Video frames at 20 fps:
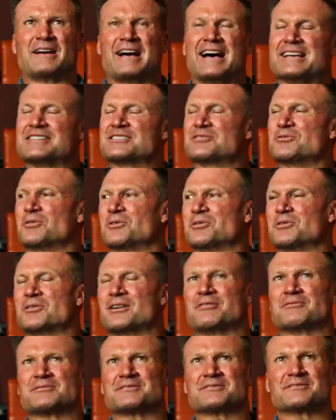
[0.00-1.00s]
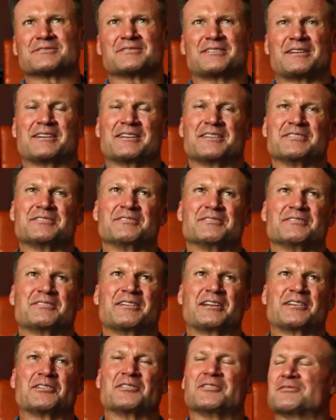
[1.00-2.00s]
high schooler,
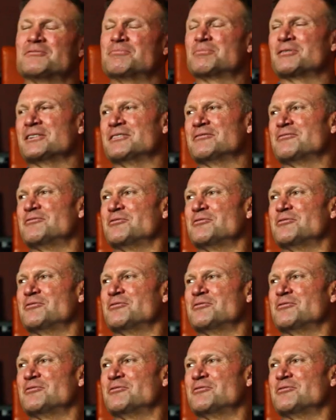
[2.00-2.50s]
I loved playing